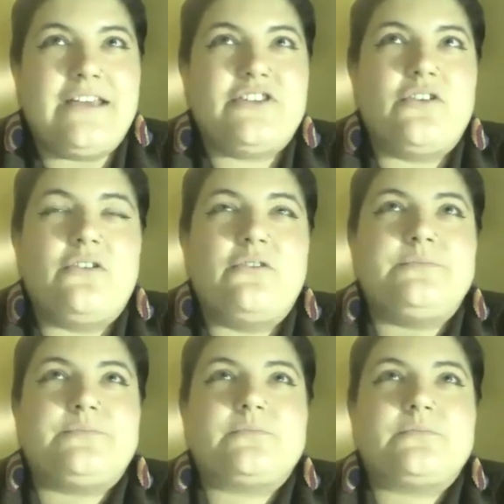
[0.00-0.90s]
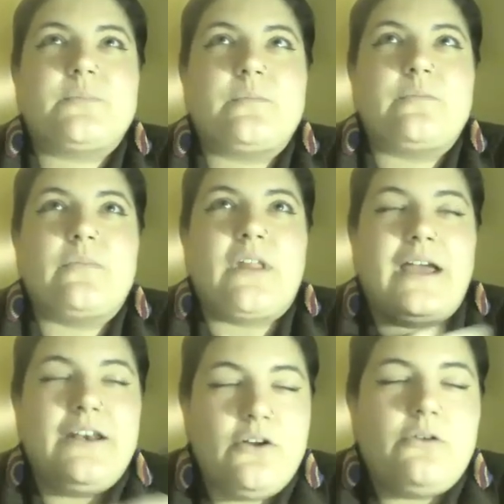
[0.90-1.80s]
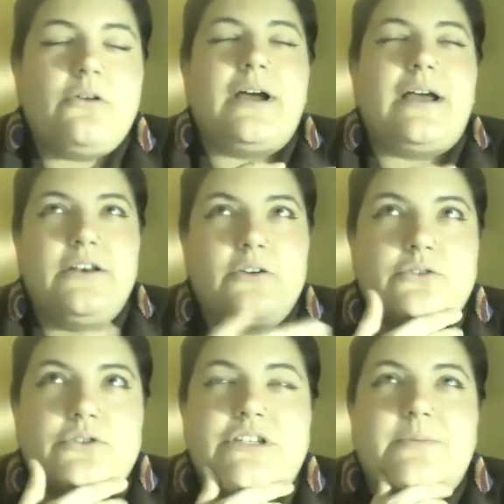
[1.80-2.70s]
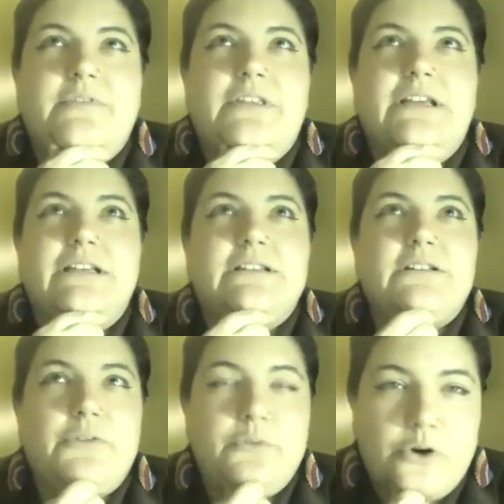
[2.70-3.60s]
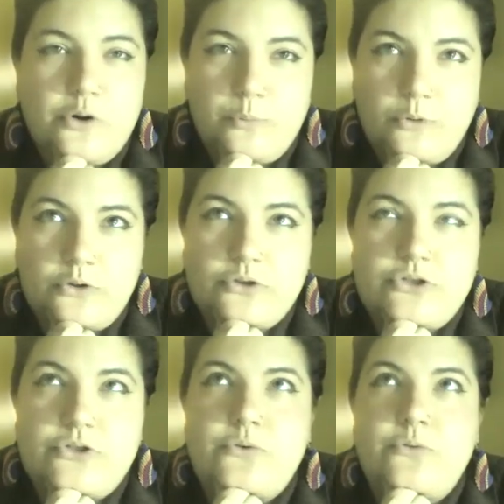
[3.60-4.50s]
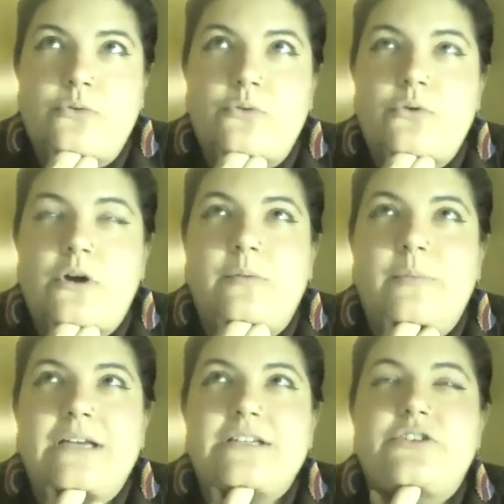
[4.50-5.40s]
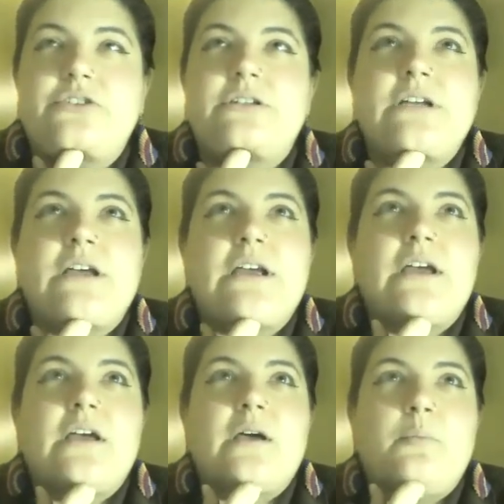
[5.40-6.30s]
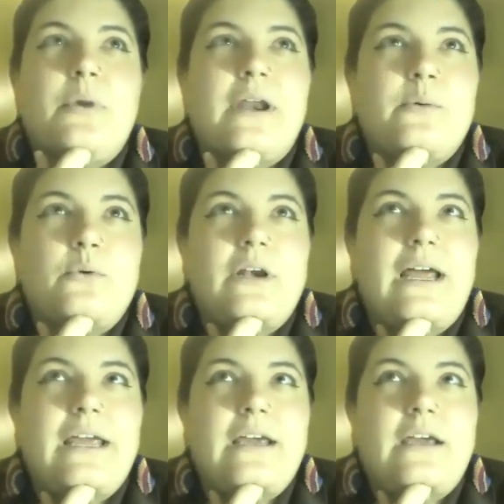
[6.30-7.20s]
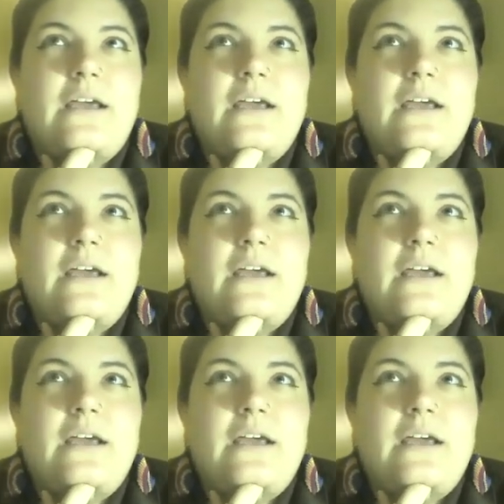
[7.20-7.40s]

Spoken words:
so I know some of this through Coromundus, through our masters, but I would like